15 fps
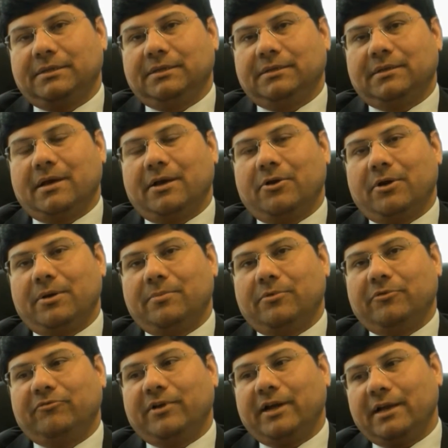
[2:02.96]
thyroid
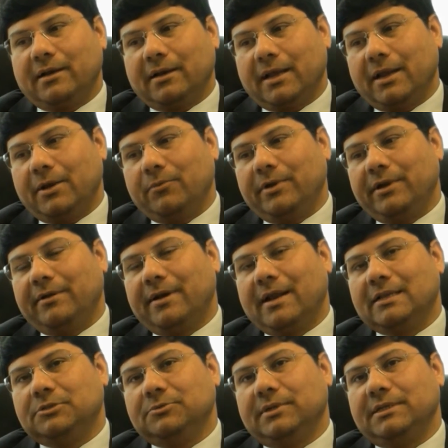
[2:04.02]
profile and we
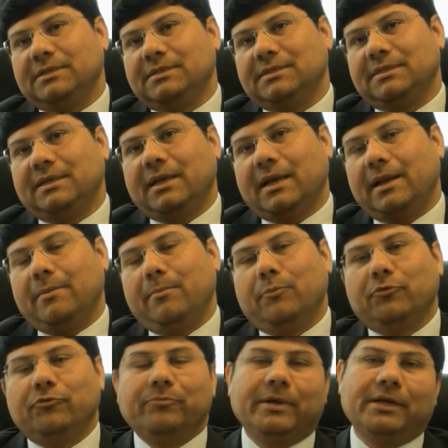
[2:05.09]
gradually see an
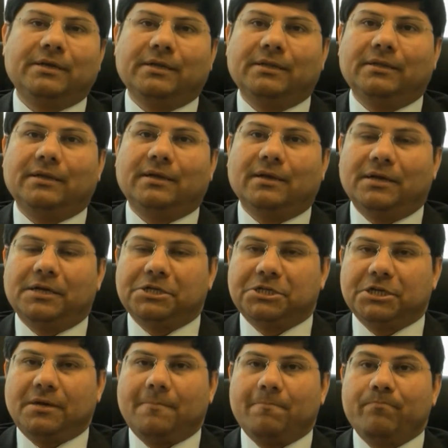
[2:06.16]
improvement in the
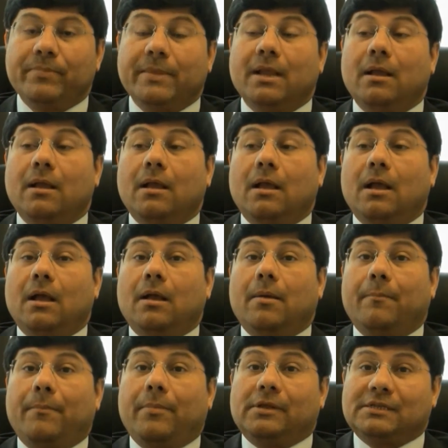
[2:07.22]
condition.
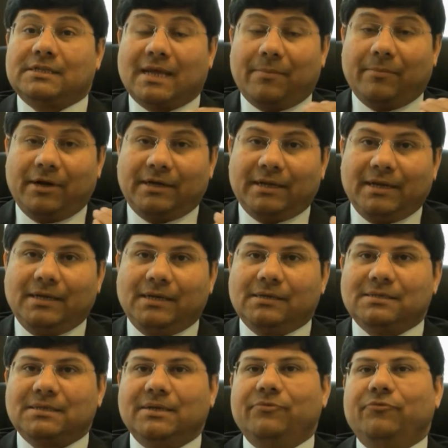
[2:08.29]

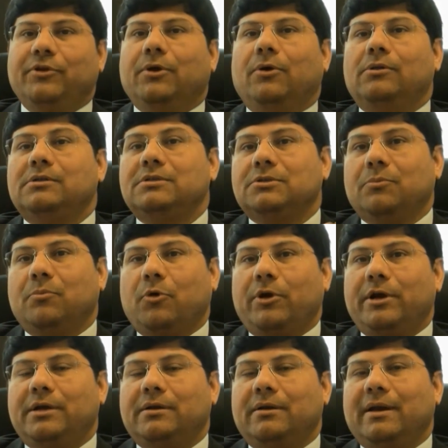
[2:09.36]
Simultaneously, we also
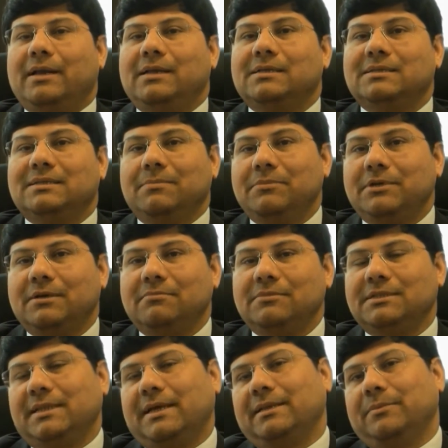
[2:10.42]
monitor any
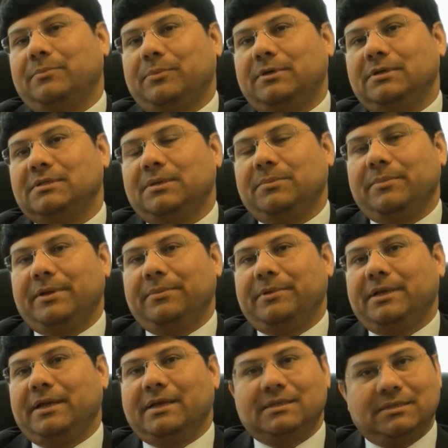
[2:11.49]
symptoms that the person may
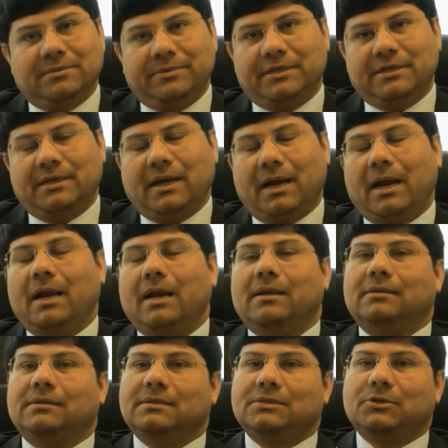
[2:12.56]
be exhibiting.
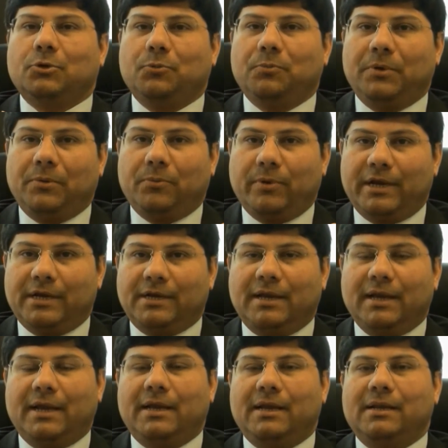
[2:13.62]
This could be weight
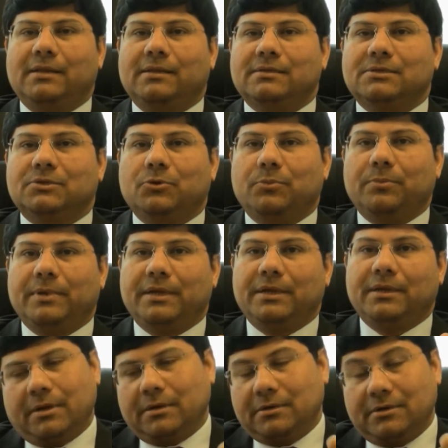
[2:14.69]
gain, this could
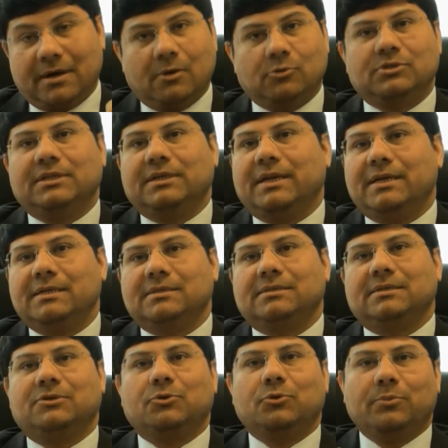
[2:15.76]
be drowsiness,
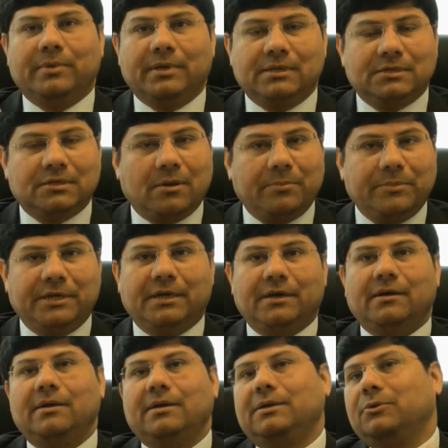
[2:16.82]
it could be
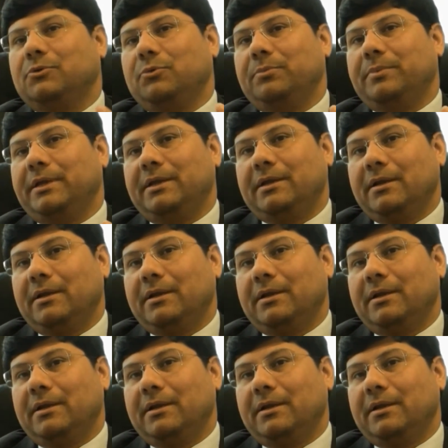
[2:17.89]
insomnia, it could be